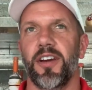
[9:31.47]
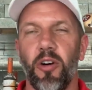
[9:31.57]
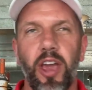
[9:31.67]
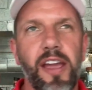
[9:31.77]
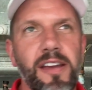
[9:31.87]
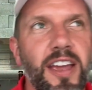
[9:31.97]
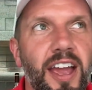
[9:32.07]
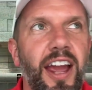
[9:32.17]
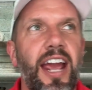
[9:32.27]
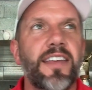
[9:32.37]
Okay.
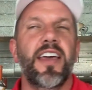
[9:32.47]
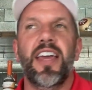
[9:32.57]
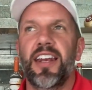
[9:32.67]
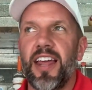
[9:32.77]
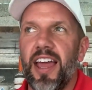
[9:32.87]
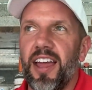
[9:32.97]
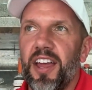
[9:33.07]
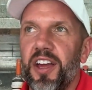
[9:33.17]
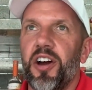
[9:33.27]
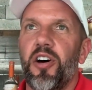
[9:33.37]
And then
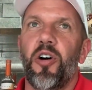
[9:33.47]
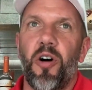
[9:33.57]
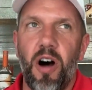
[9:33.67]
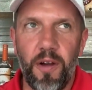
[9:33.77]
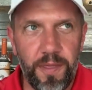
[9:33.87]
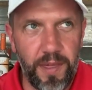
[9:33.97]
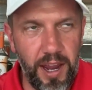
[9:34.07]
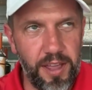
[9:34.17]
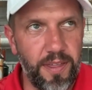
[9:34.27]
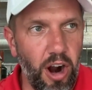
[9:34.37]

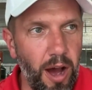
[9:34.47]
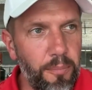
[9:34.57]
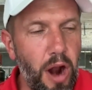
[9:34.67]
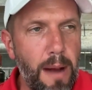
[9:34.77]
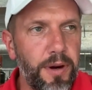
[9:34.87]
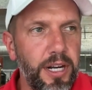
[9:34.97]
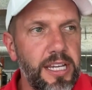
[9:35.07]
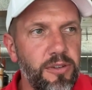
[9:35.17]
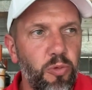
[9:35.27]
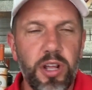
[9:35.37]
they're on property.
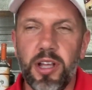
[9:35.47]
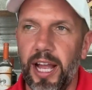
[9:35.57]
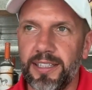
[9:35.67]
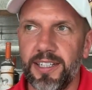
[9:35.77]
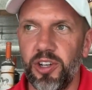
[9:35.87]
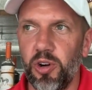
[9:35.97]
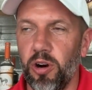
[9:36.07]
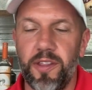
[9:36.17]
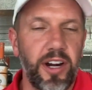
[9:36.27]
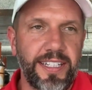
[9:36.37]
What do you like to do? Are
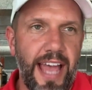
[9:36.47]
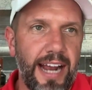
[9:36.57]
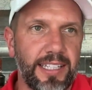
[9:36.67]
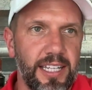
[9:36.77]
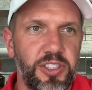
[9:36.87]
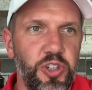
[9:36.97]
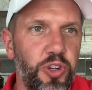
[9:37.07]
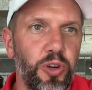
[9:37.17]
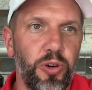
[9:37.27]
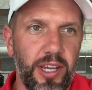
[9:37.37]
there any tactics you
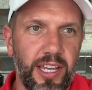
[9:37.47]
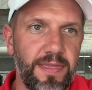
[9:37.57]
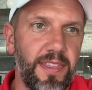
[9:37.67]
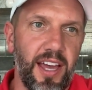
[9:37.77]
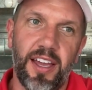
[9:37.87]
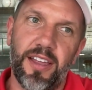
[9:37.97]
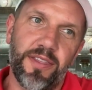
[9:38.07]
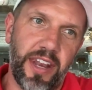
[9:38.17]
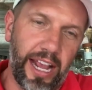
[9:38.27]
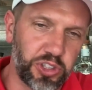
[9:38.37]
do to get the
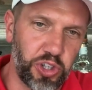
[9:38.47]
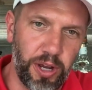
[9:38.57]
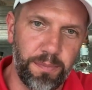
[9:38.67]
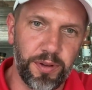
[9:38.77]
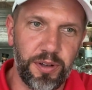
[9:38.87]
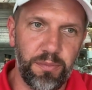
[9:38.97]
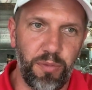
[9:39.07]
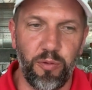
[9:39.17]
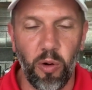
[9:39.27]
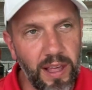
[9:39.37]
next trip
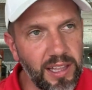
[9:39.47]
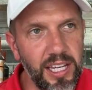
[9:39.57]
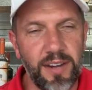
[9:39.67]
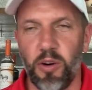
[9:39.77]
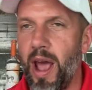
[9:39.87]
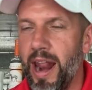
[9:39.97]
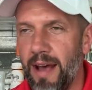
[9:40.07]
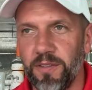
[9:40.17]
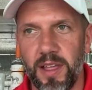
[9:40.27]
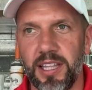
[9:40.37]
before they leave or right
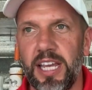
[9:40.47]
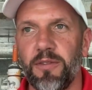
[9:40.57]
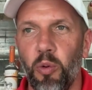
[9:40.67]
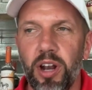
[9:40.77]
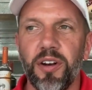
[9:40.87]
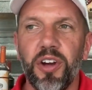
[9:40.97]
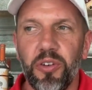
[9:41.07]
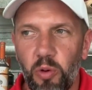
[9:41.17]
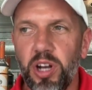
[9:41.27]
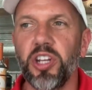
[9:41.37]
after they leave? Or
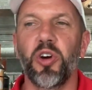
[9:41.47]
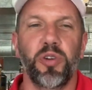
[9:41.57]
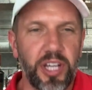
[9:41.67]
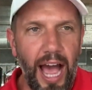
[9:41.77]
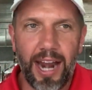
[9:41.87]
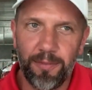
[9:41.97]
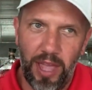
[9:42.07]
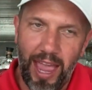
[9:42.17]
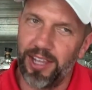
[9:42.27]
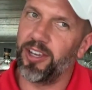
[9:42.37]
what do you do when you got them?
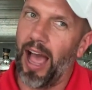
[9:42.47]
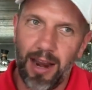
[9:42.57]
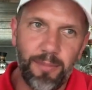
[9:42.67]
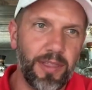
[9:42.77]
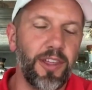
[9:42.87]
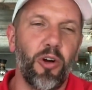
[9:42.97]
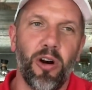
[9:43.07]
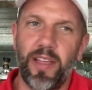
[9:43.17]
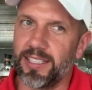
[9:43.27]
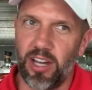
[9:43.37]
Hey, you got them in the door.
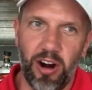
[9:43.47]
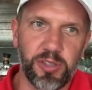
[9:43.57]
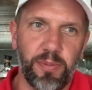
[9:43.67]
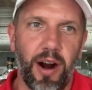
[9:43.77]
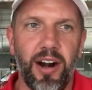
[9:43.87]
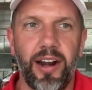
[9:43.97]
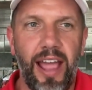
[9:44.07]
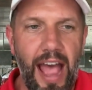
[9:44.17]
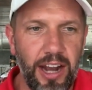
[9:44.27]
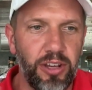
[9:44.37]
That's the hardest part.
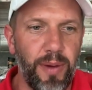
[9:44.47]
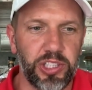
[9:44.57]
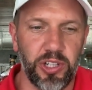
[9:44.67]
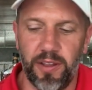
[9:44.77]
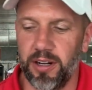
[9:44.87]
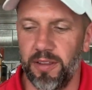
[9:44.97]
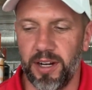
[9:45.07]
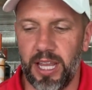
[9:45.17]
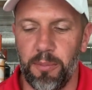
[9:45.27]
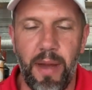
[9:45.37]
How do you make sure they're
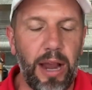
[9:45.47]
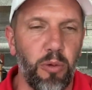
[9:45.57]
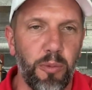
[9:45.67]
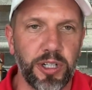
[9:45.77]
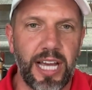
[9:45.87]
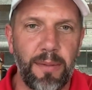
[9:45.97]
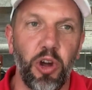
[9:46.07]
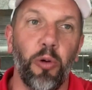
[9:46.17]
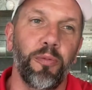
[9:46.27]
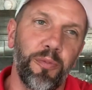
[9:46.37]
coming back one more time and
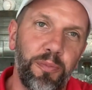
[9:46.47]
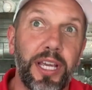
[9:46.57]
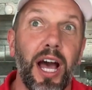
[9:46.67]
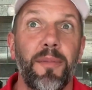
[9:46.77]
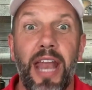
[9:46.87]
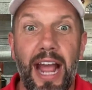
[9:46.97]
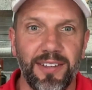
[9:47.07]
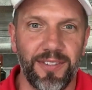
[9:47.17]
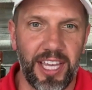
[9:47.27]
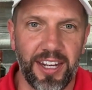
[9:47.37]
don't become inactive
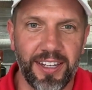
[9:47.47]
again?